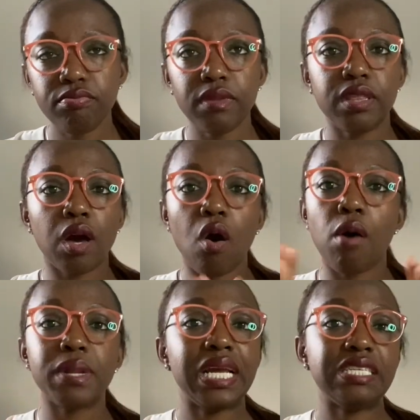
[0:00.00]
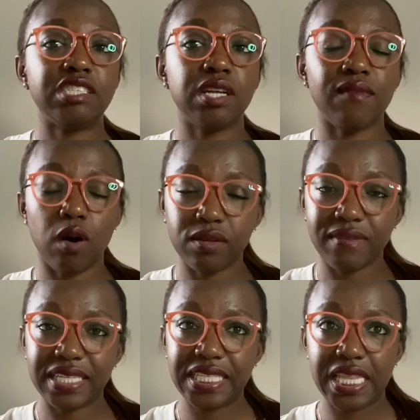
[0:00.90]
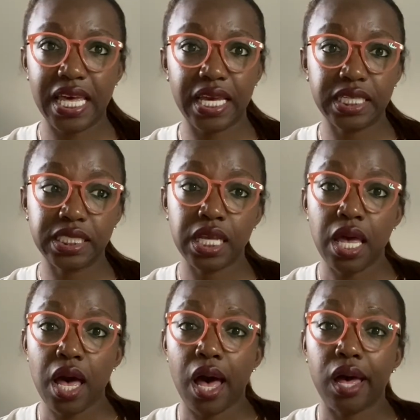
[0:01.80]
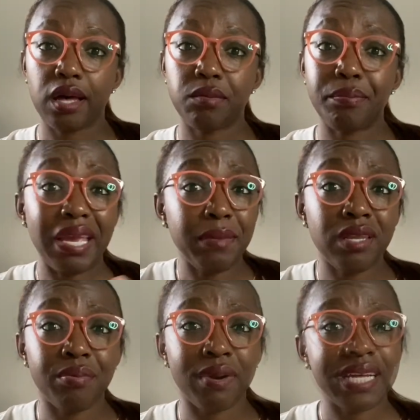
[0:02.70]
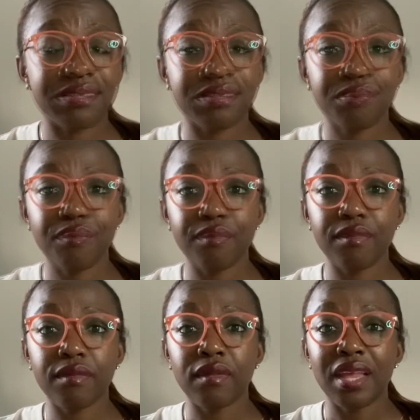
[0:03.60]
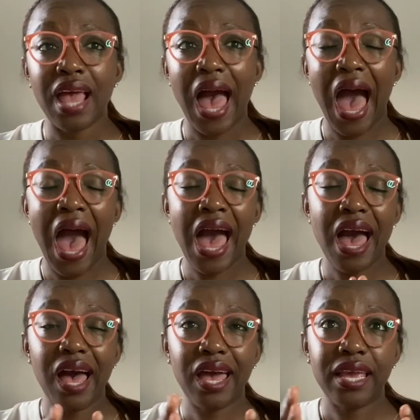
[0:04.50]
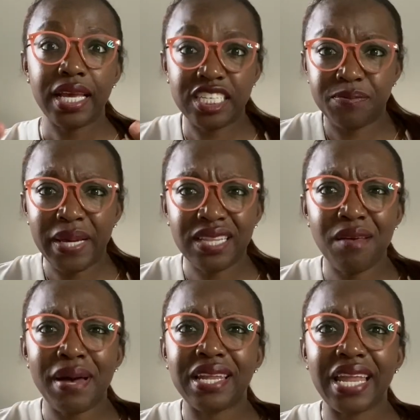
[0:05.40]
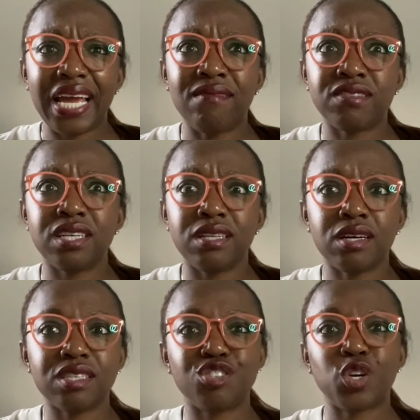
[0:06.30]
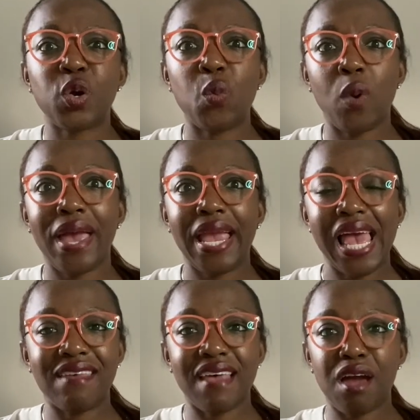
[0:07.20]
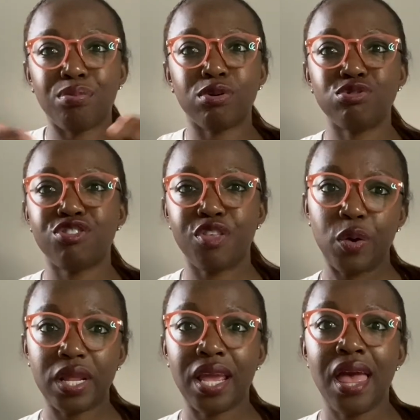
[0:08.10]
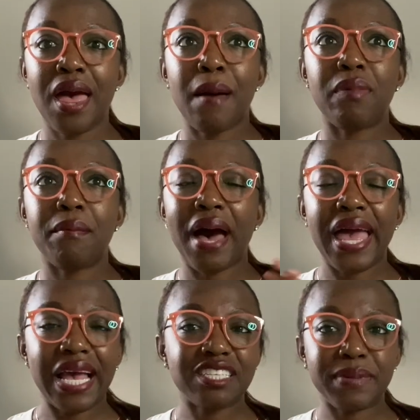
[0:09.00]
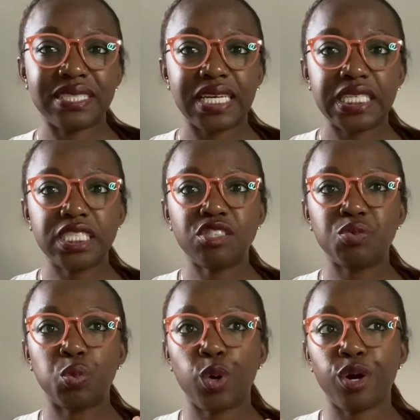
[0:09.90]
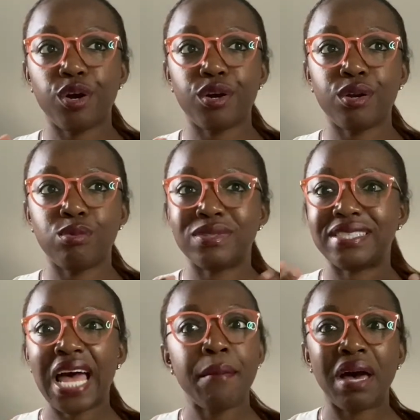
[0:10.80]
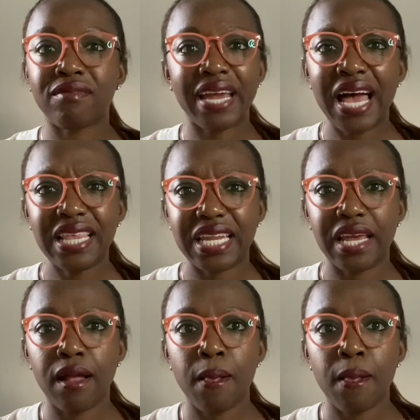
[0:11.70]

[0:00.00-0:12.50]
The culmination of all of these things made me depressed. I expected my life to look a certain way as I approached 30, but my expectations was not my reality.